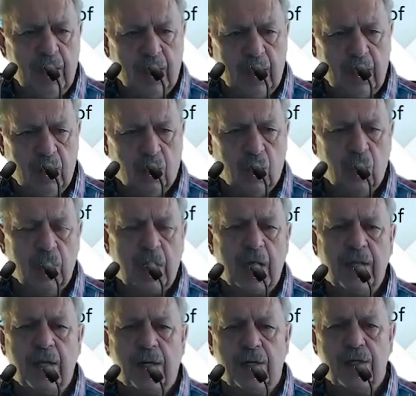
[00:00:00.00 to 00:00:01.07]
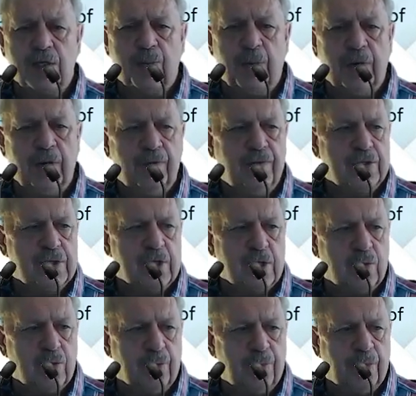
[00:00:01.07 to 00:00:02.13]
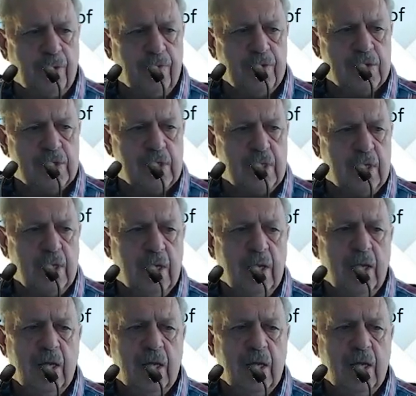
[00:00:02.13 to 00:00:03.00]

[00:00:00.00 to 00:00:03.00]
and all other risk benefits that were previously